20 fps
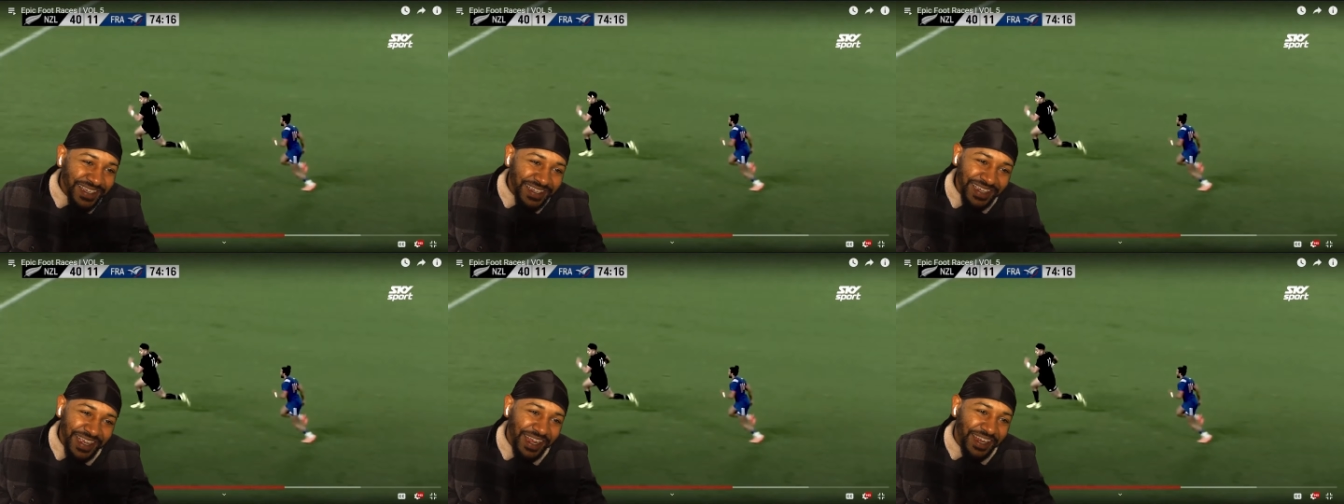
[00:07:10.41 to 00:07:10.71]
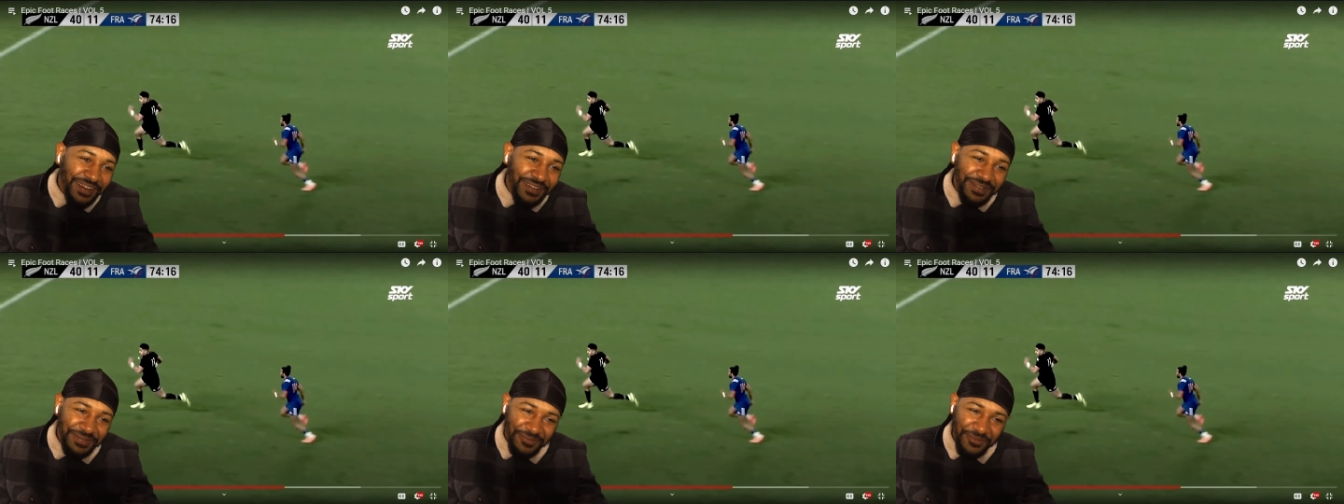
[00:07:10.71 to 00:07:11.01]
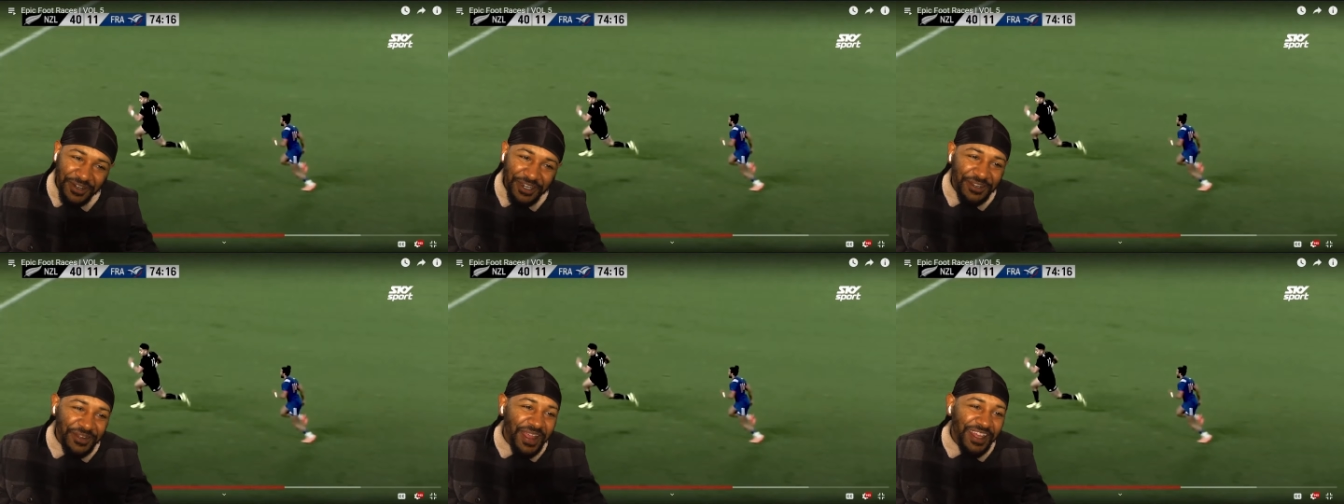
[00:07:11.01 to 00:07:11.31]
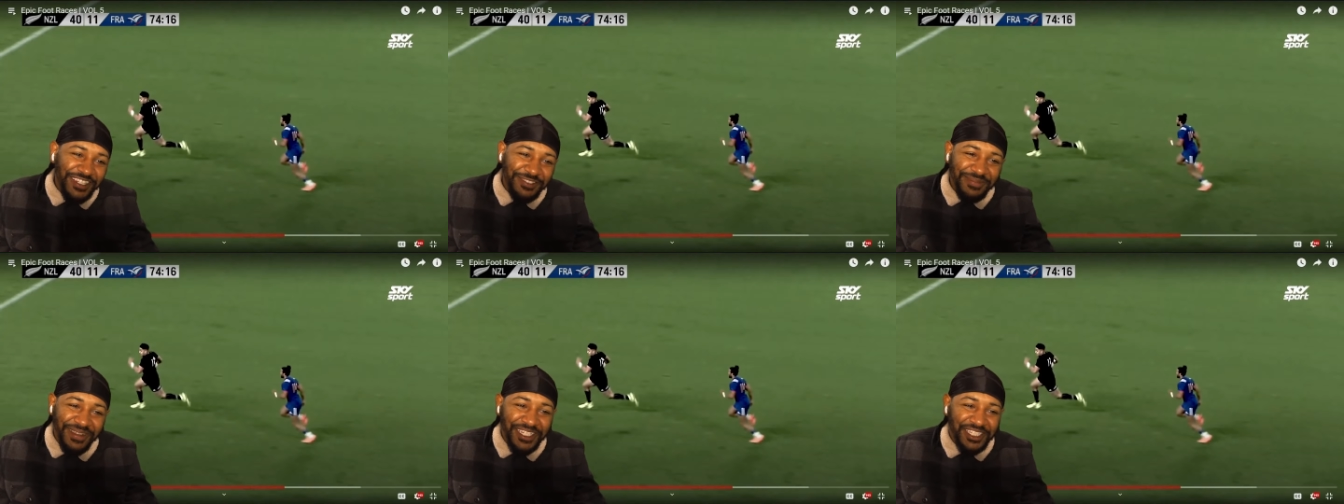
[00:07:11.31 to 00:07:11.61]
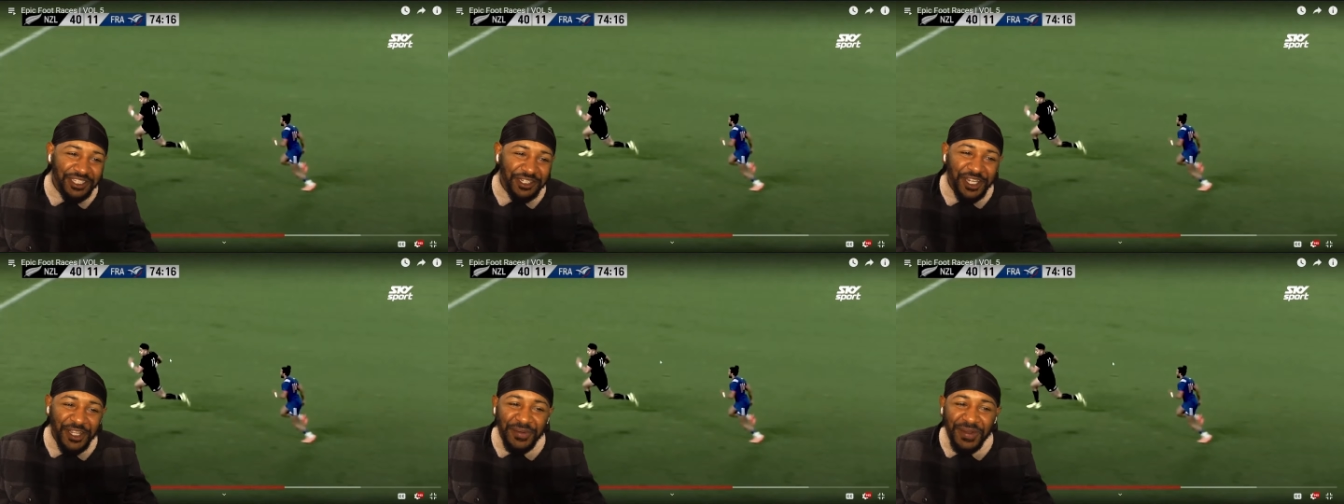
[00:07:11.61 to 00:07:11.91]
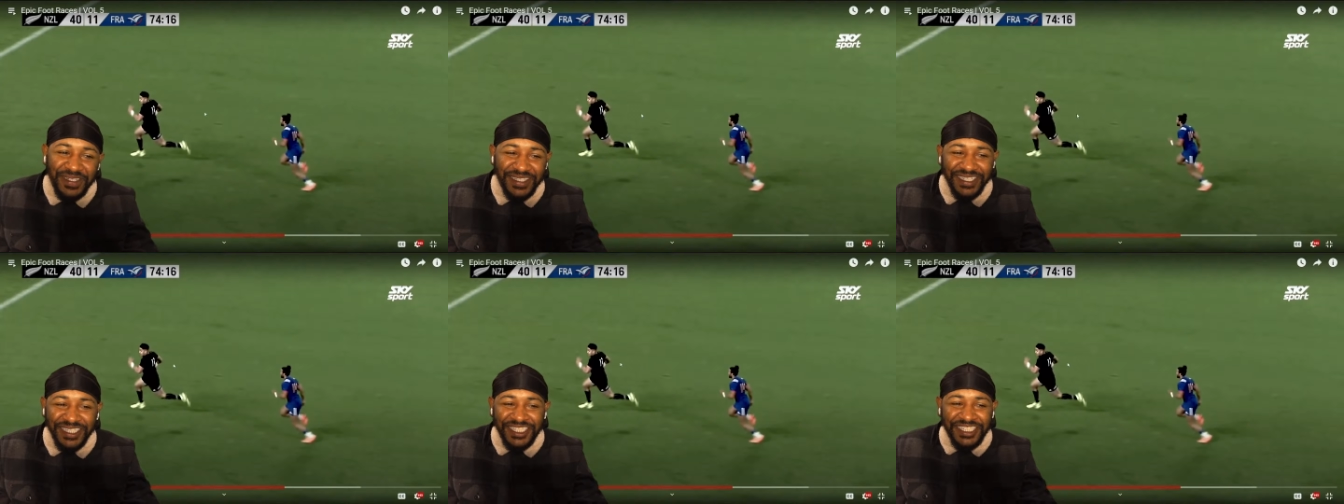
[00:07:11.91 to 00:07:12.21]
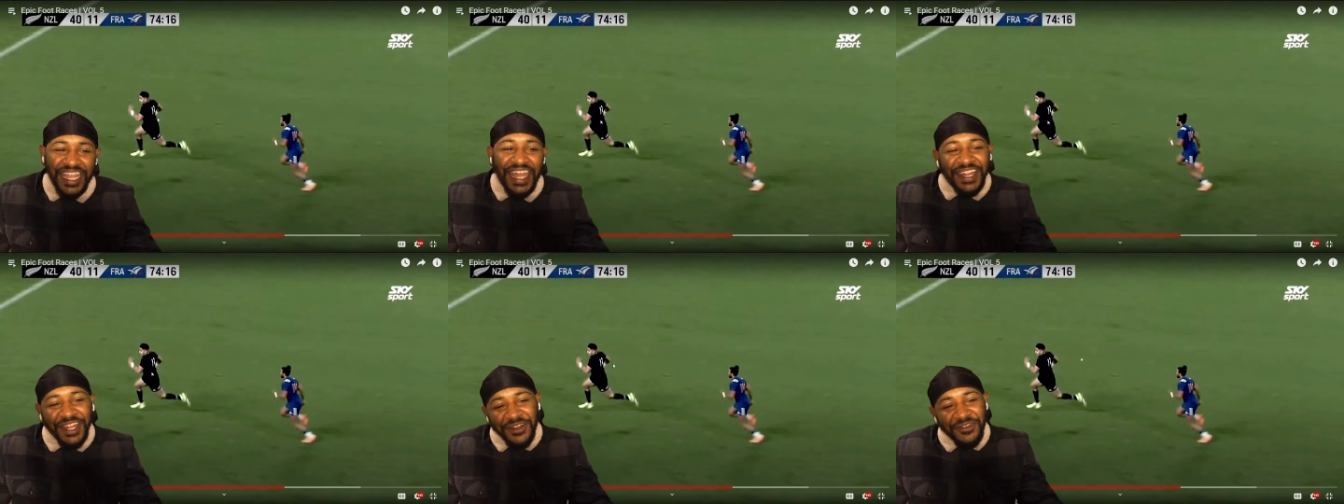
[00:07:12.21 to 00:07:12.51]
Yeah, Rieko had to make sure he wasn't
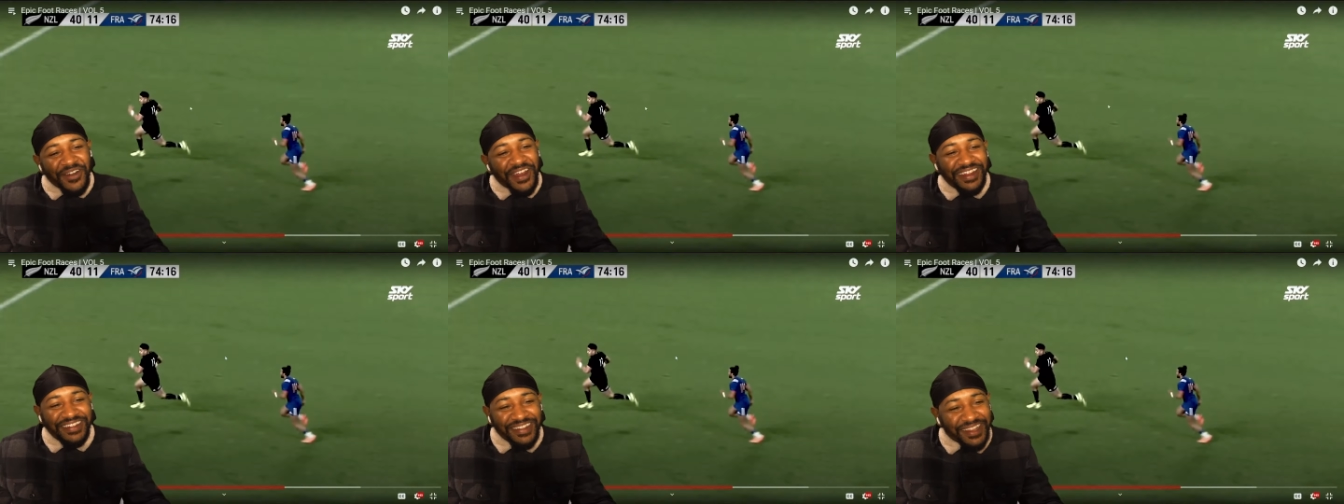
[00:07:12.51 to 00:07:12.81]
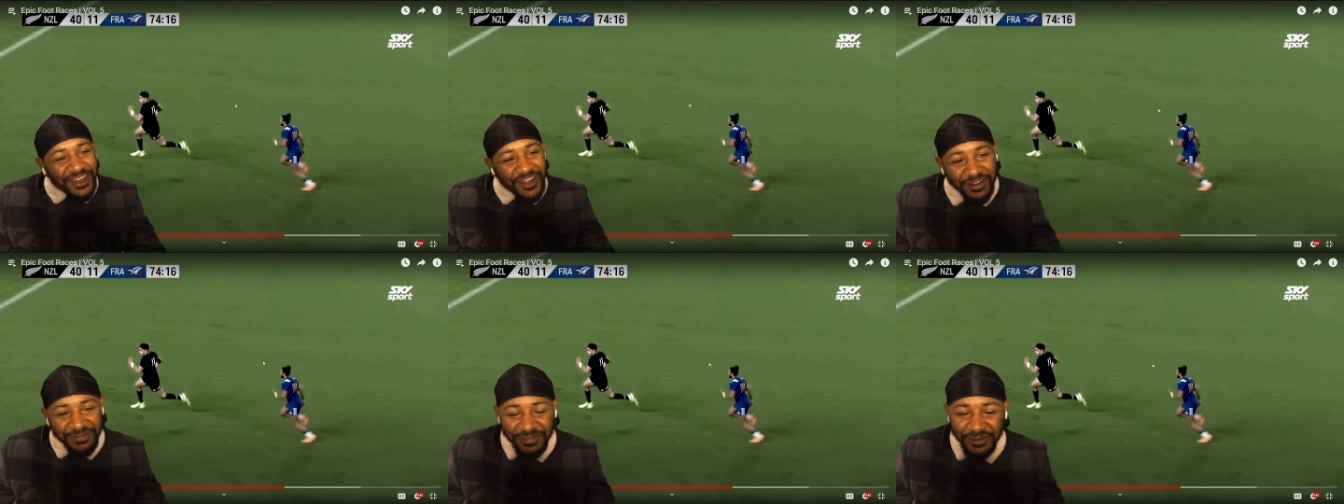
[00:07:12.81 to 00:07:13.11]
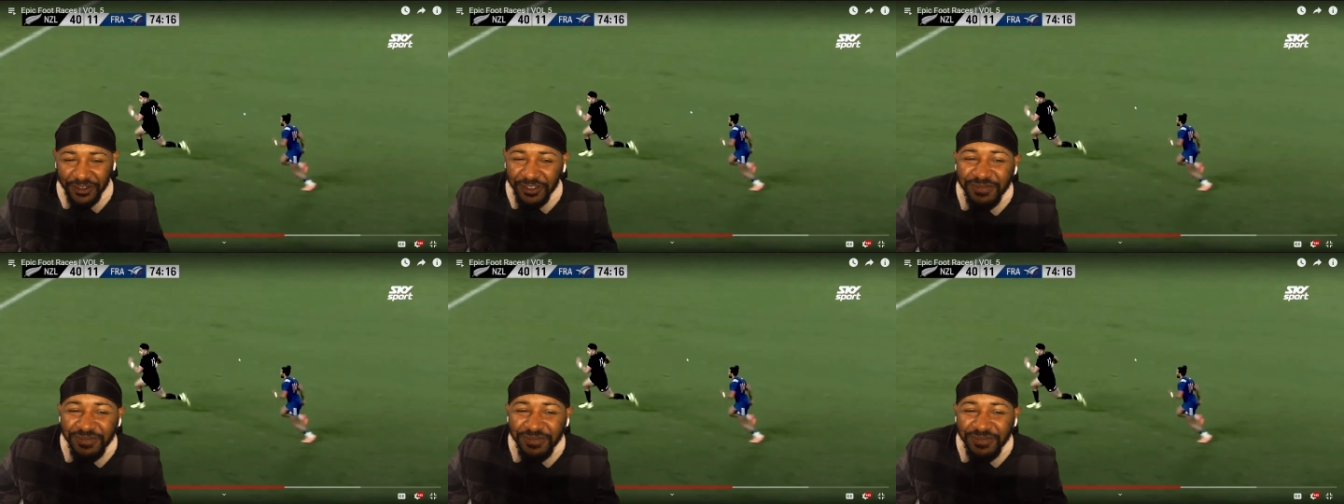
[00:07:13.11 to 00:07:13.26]
selling right there, bro.